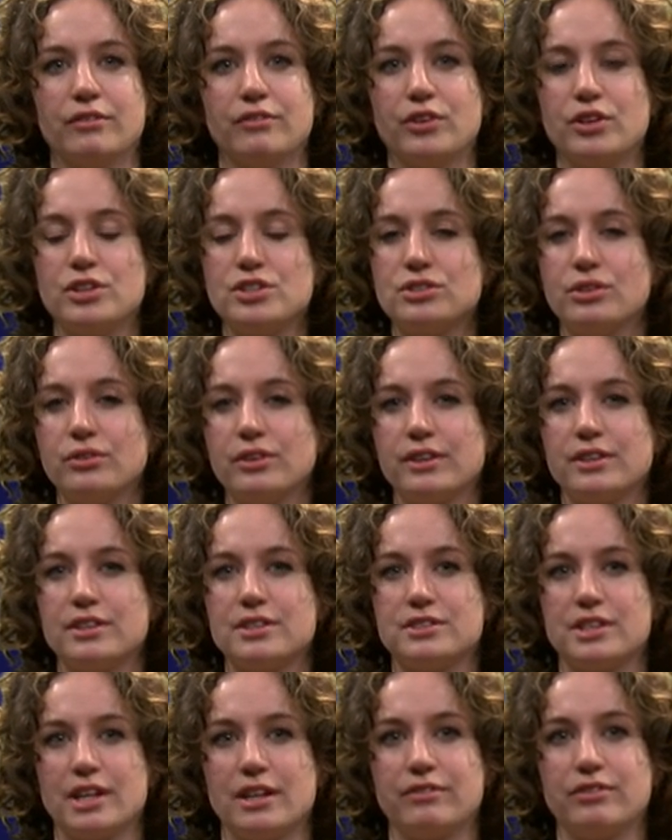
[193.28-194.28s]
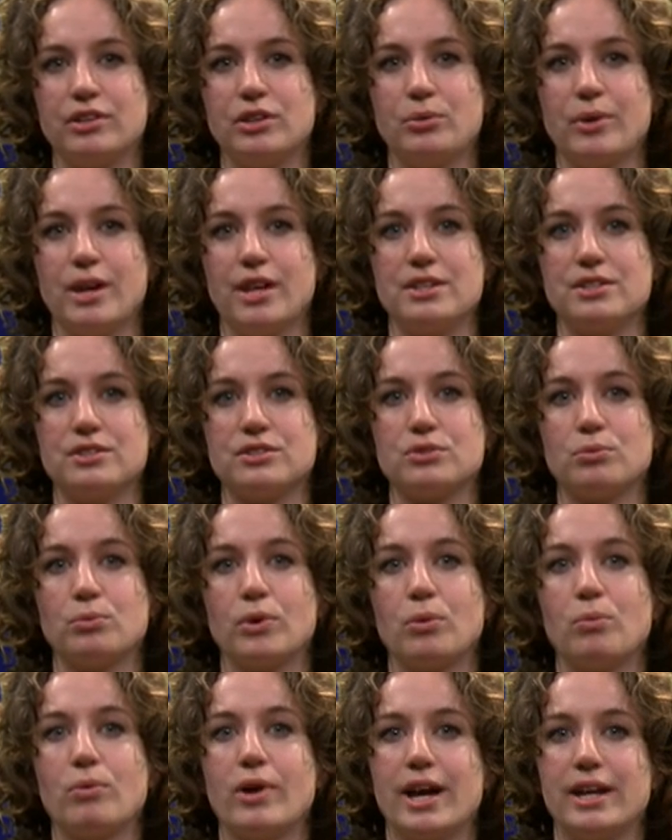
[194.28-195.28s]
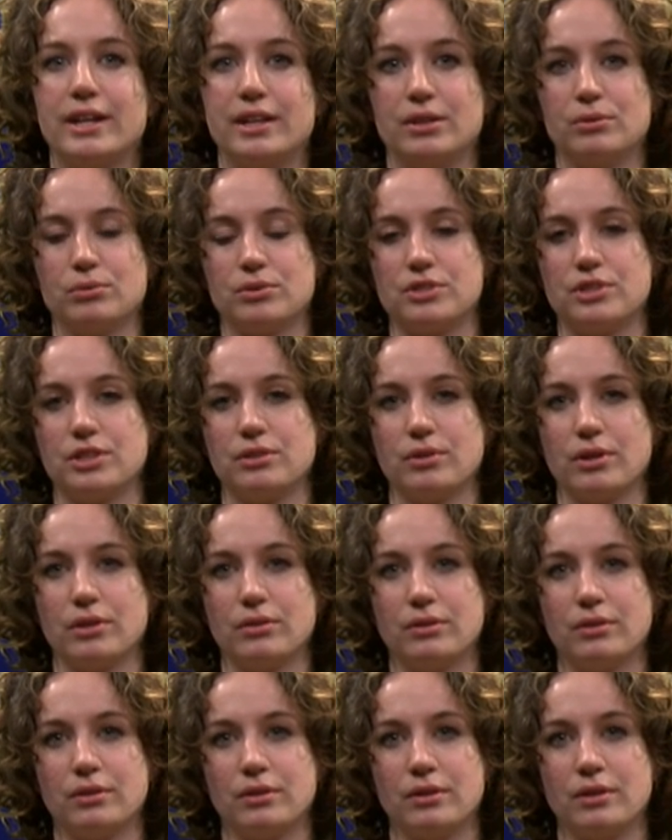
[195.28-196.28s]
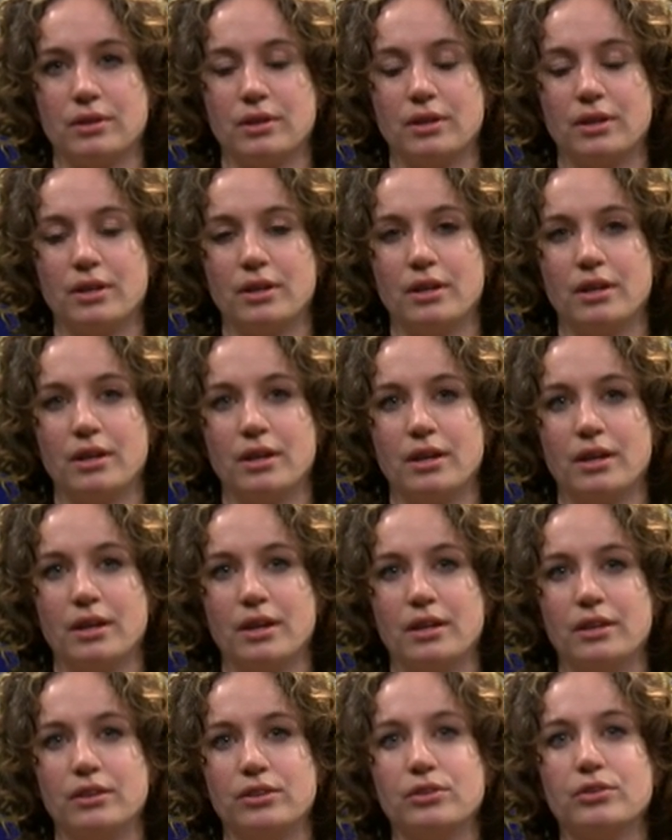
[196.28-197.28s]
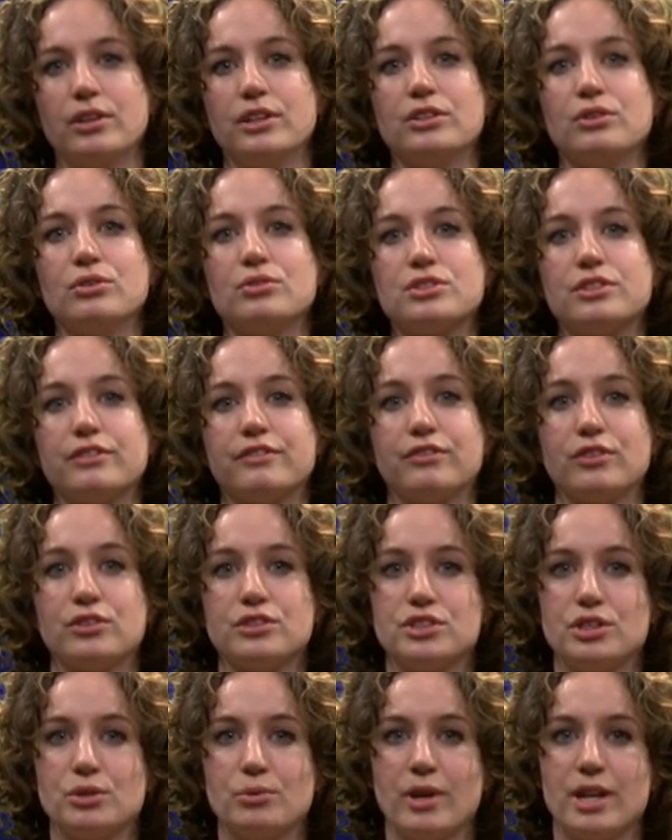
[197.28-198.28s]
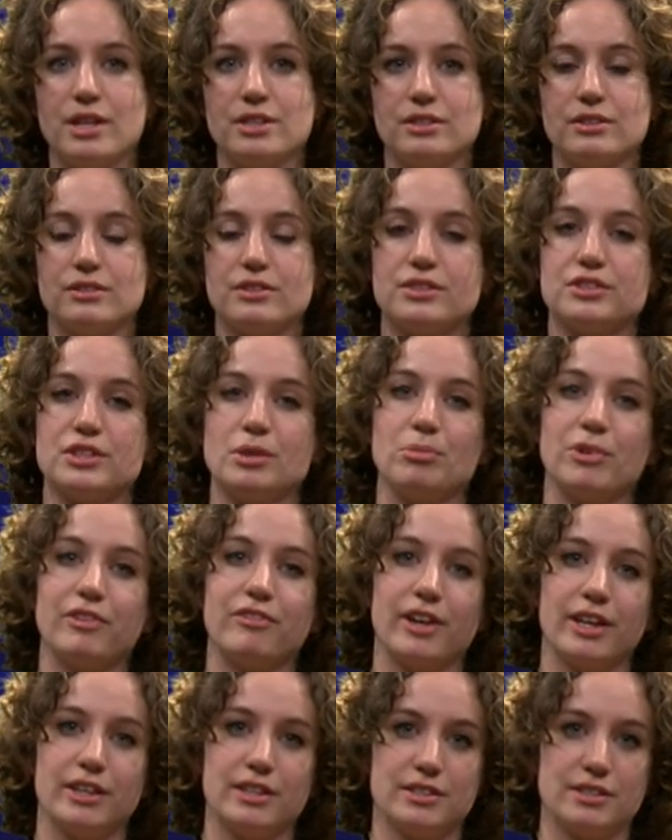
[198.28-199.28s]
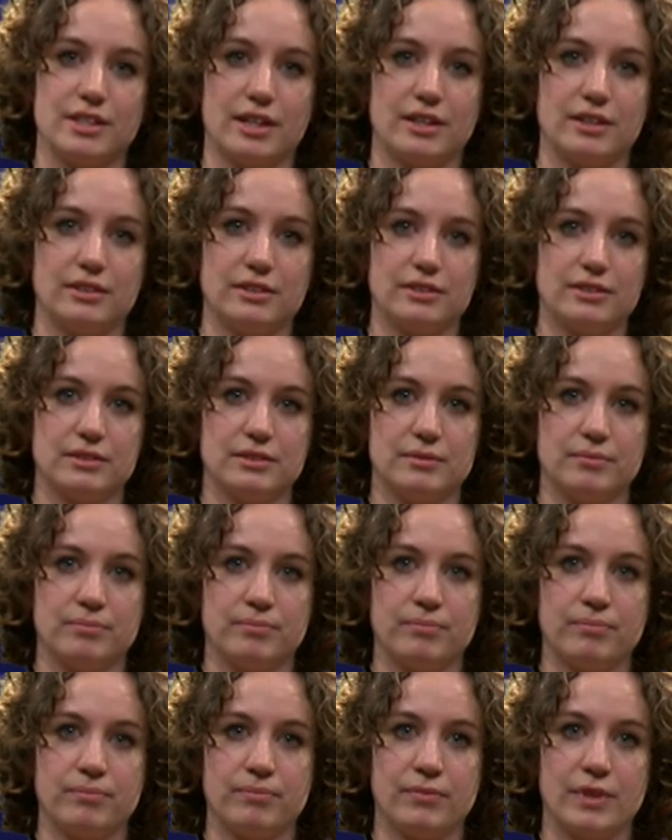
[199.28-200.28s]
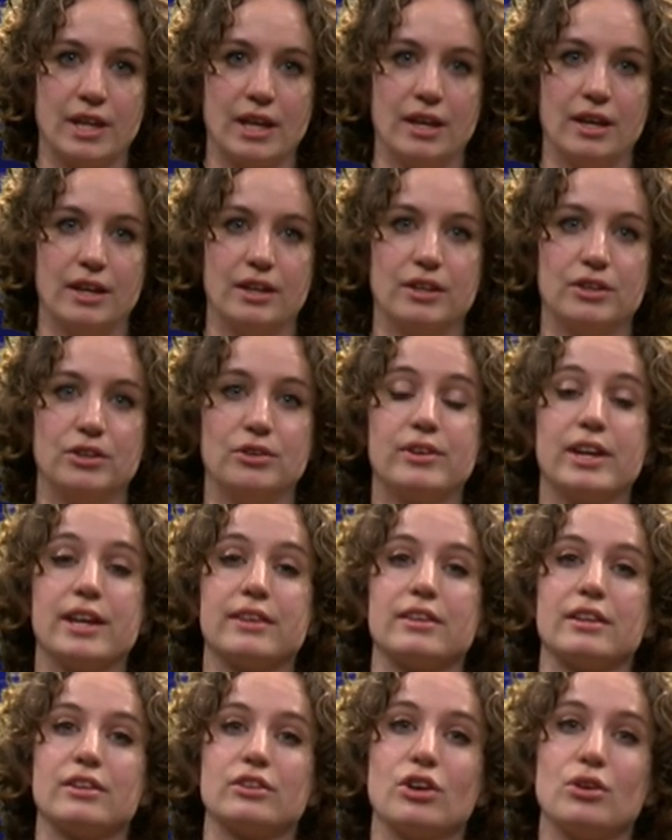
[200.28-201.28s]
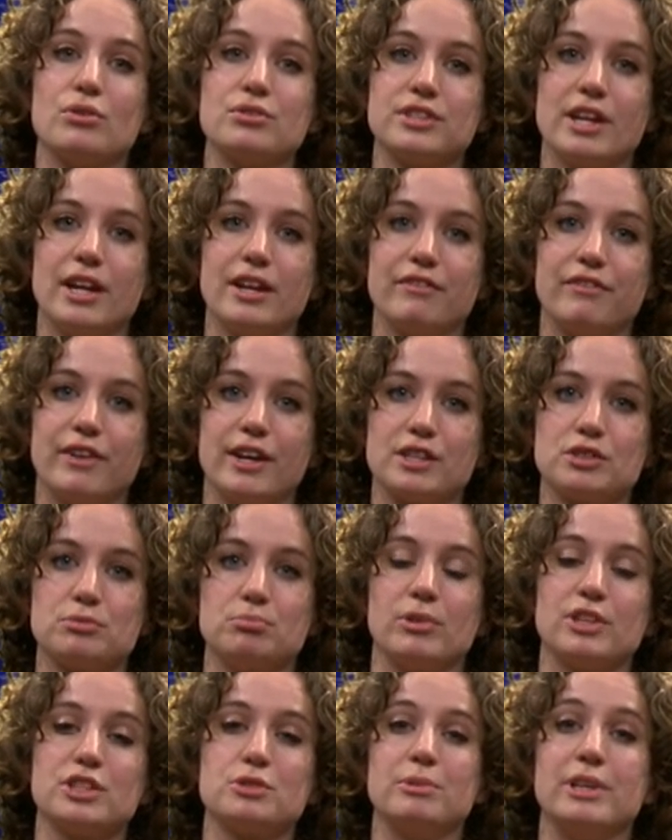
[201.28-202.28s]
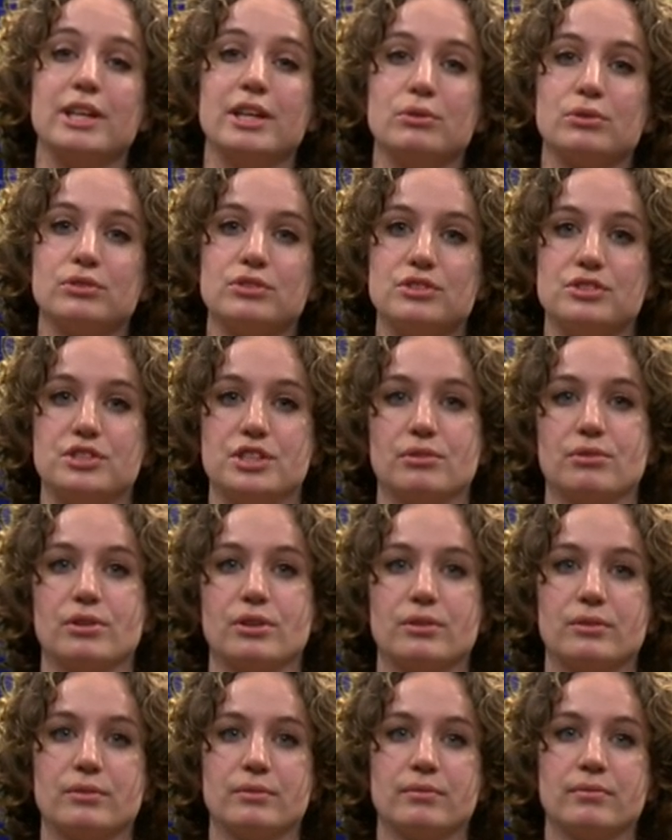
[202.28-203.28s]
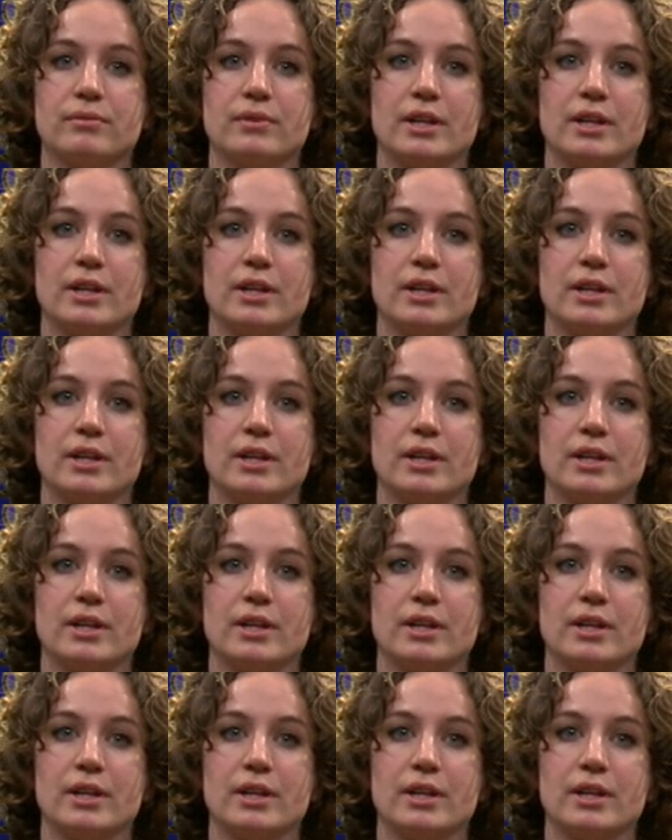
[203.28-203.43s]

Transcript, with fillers: First look at the set of equations where y equals 0. You can use the first equation to simplify the second. You get that cosine of x must be equal to 0.